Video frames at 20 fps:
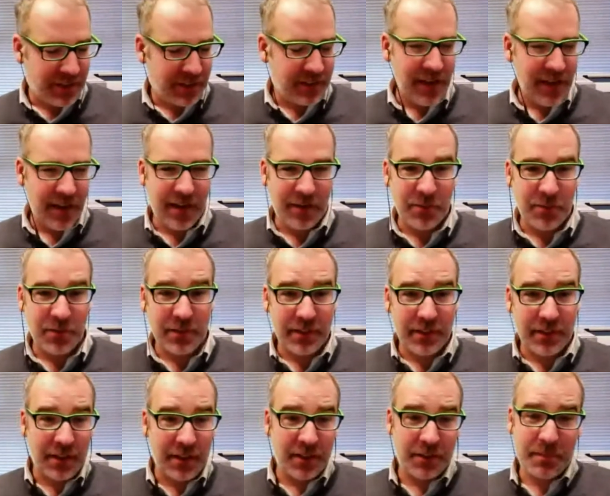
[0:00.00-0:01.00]
And I was
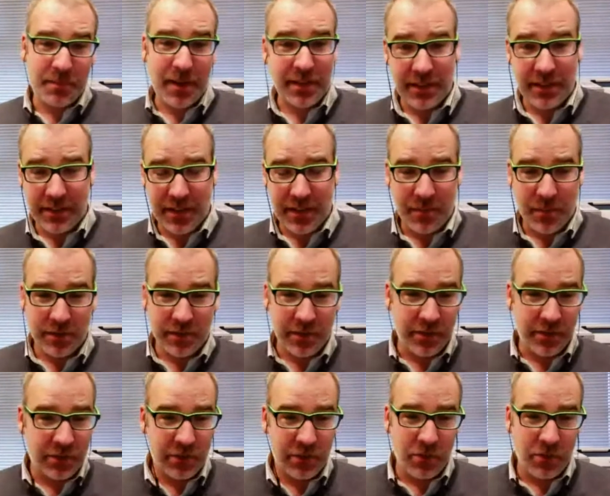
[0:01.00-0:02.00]
expecting to come onto
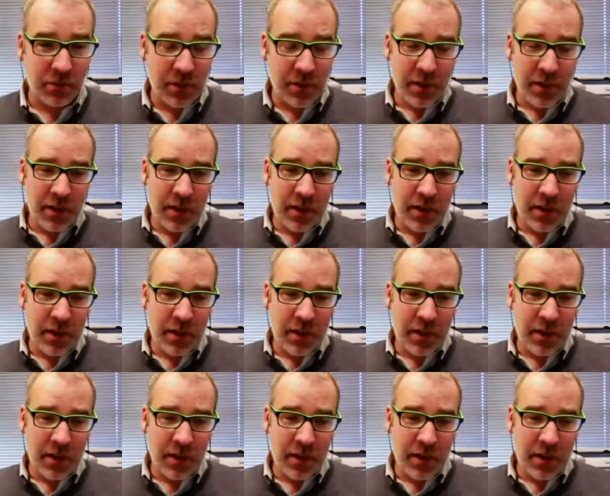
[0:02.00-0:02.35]
the show.